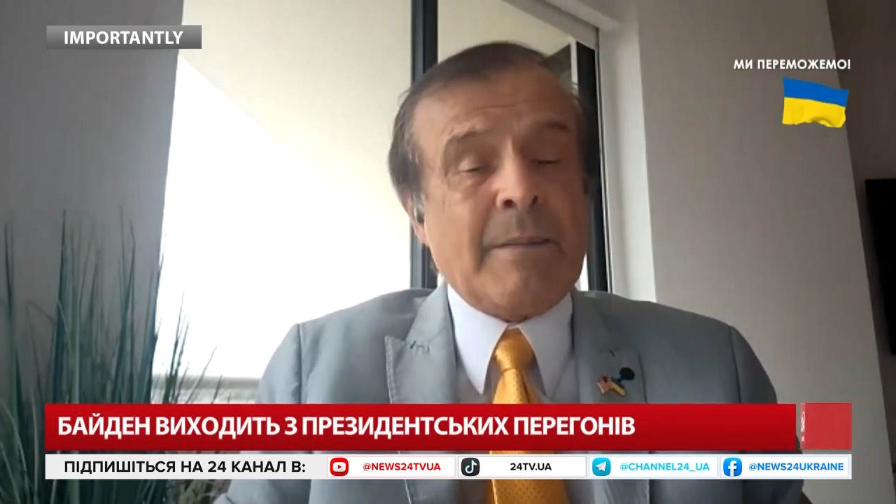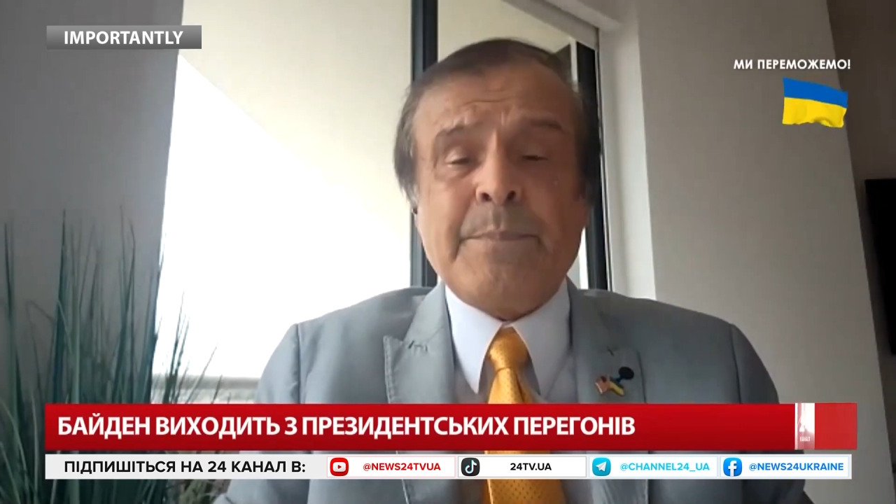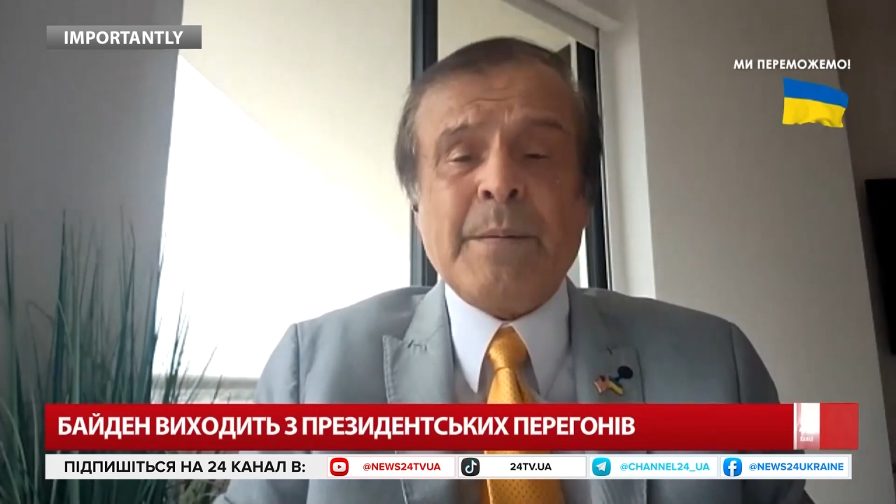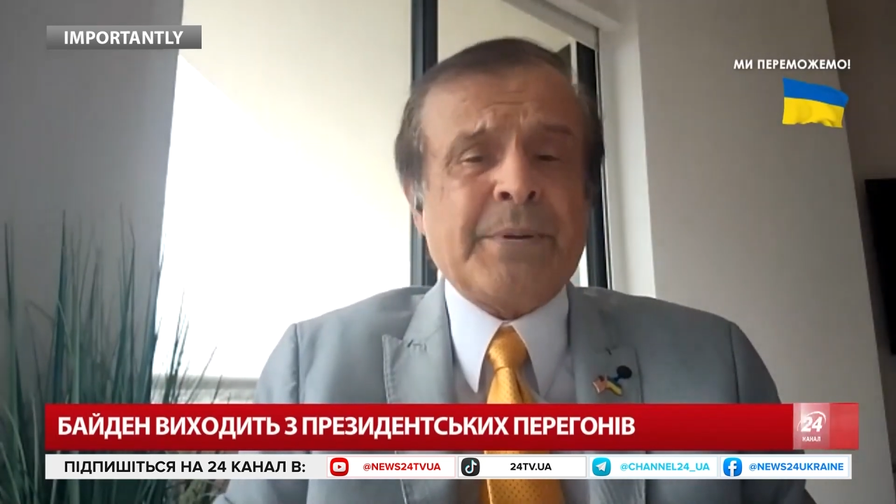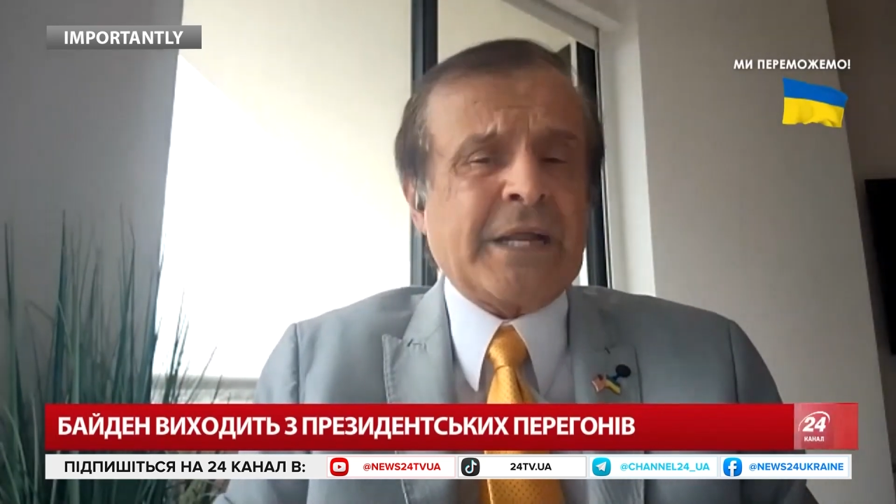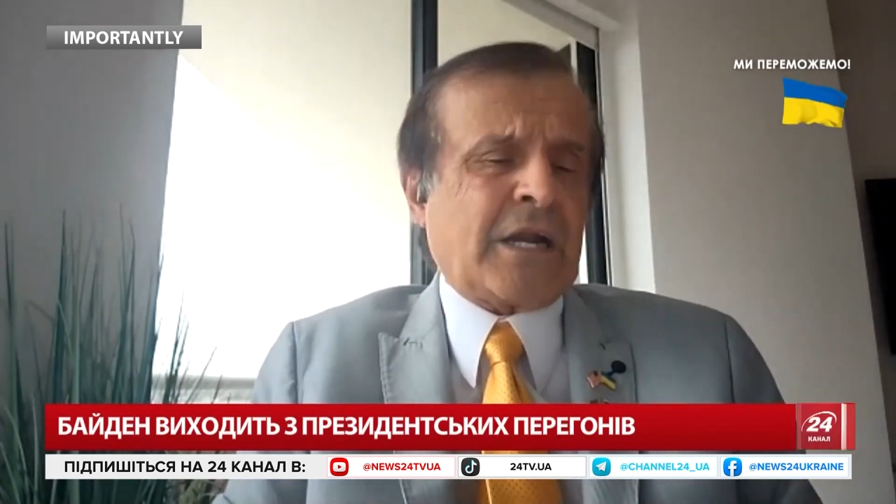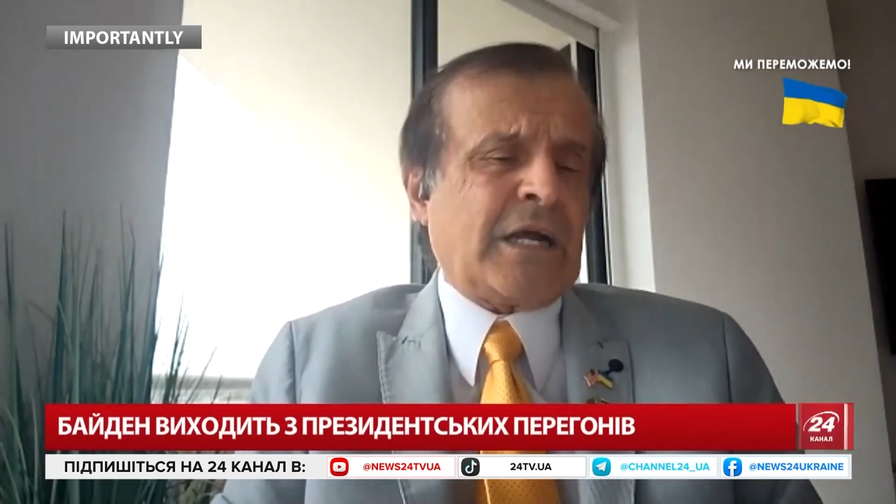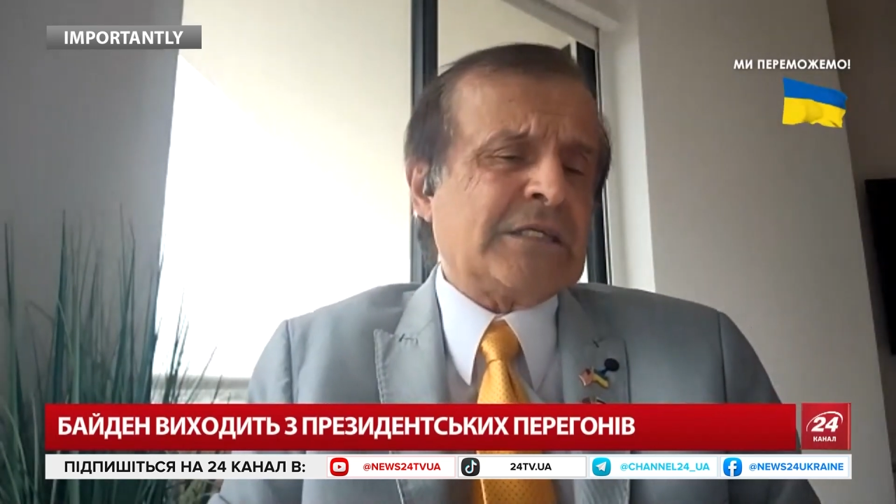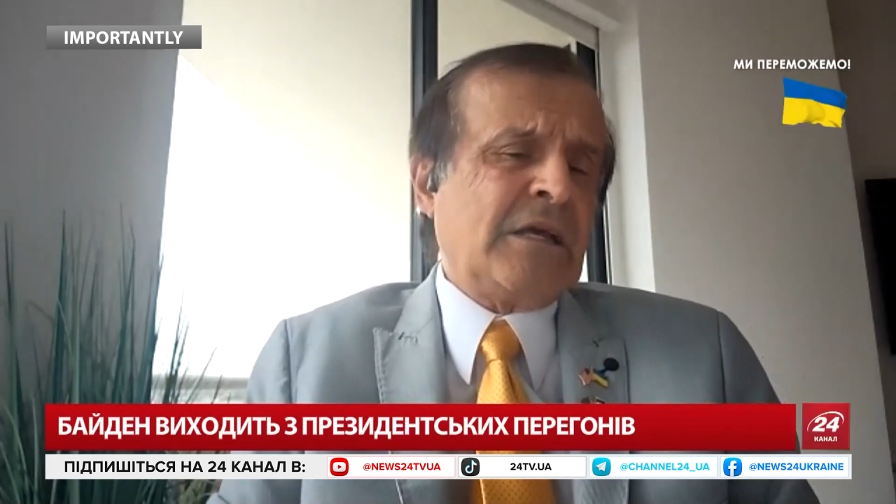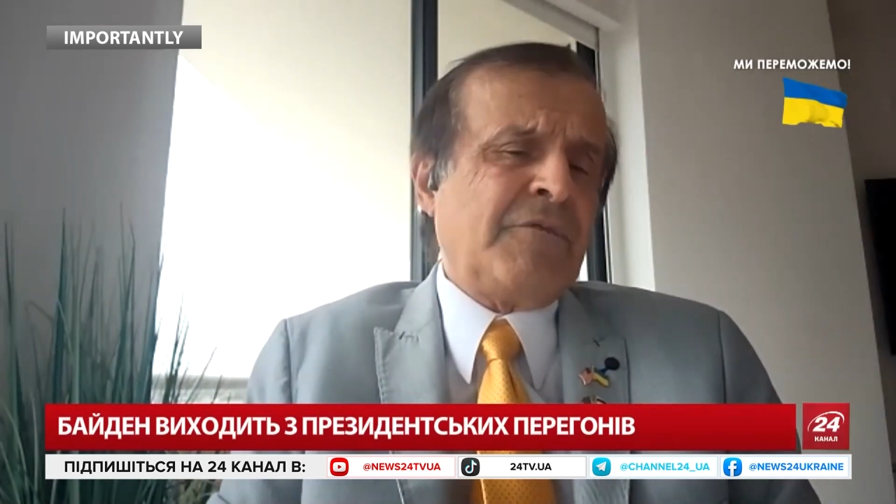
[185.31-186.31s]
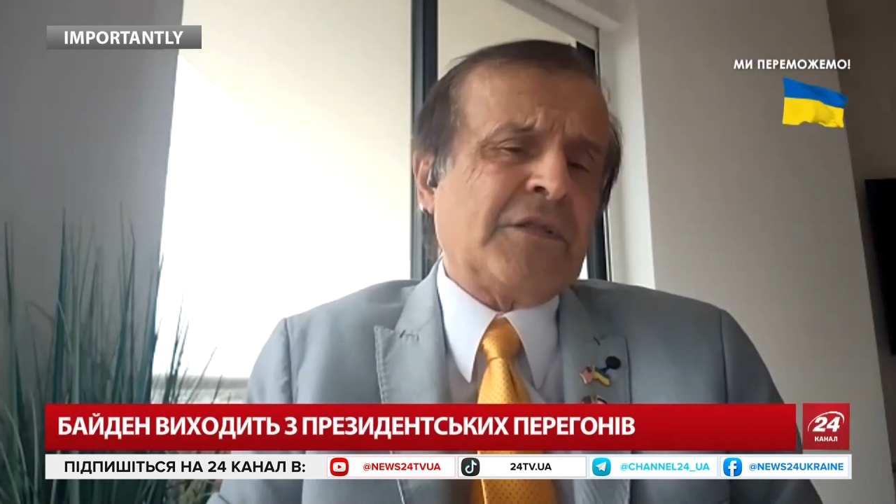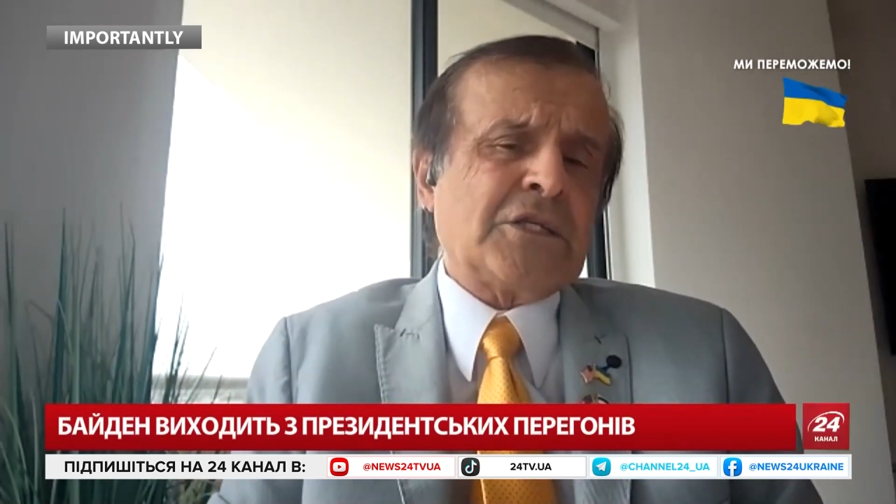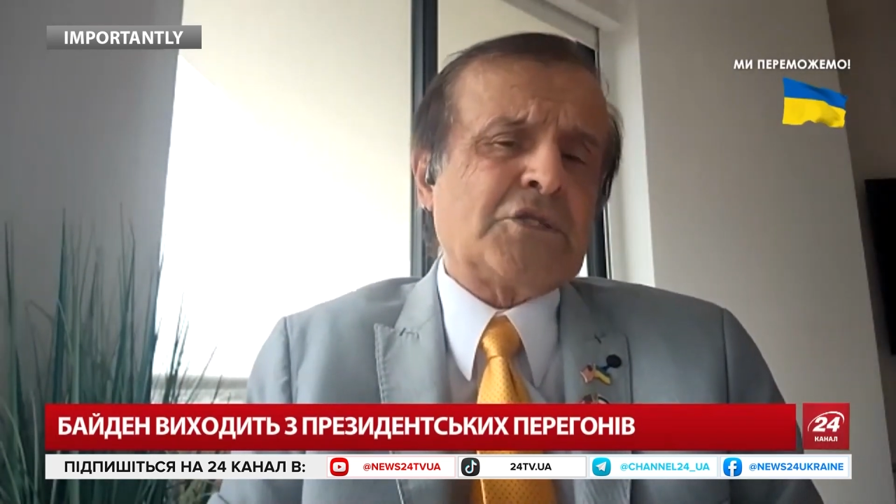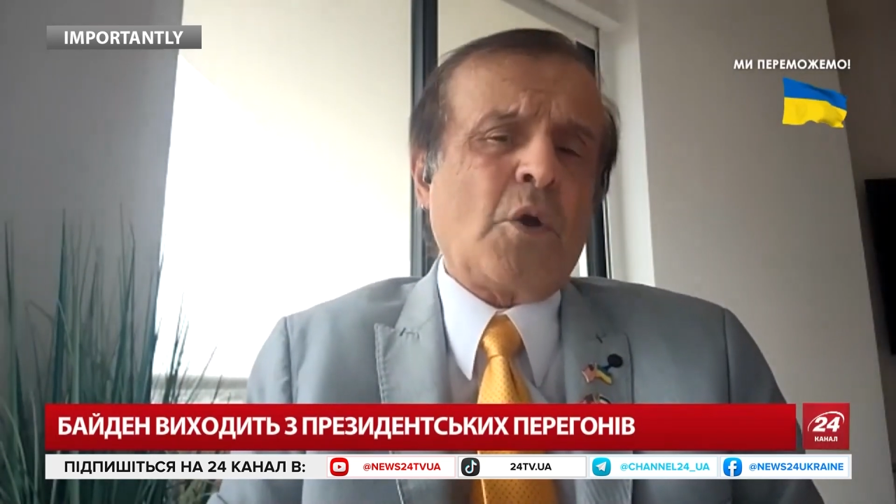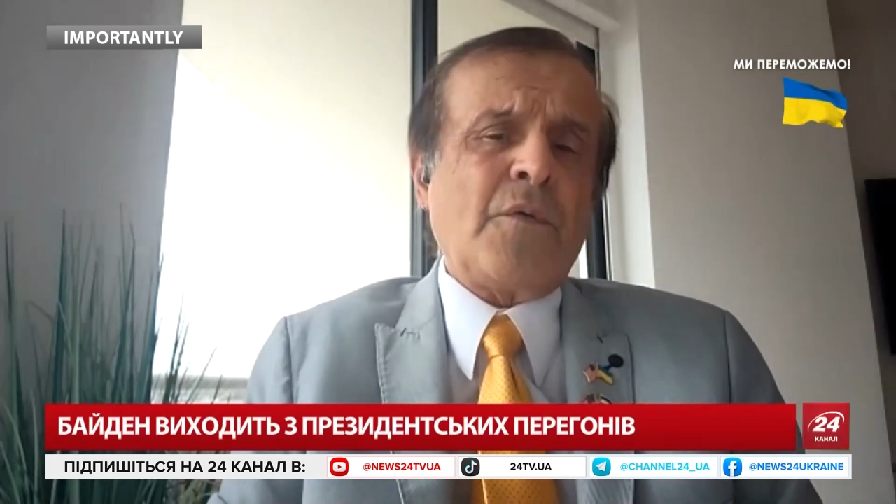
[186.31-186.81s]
philosophy of success in